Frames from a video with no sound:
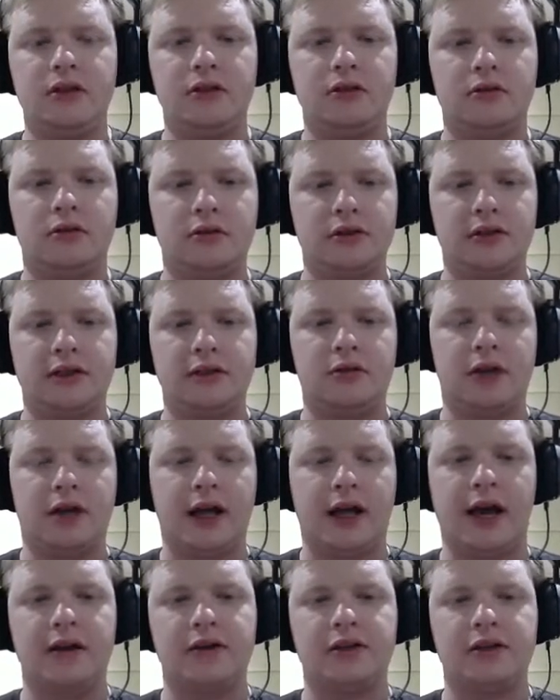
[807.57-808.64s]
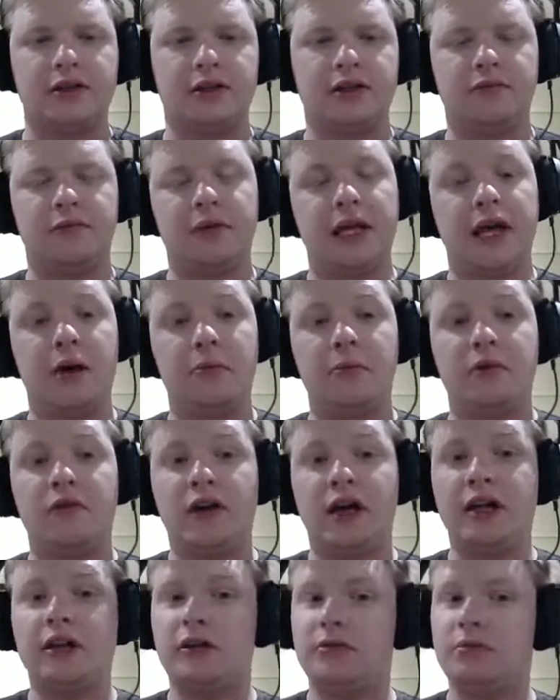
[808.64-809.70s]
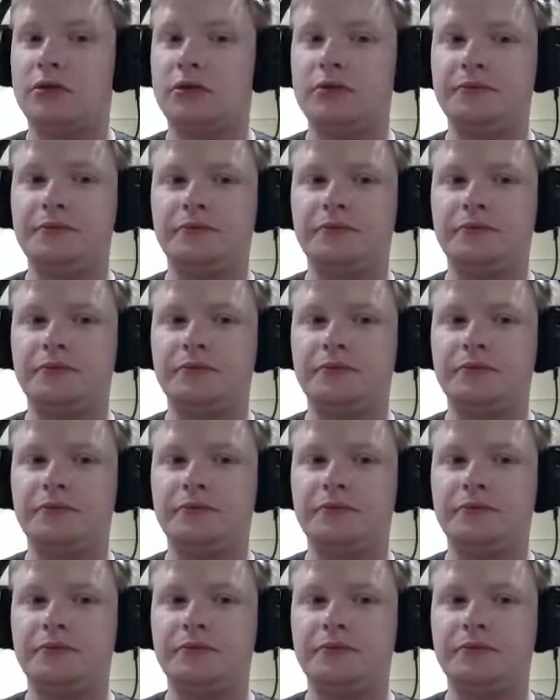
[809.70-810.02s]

Let's see what characters have become available.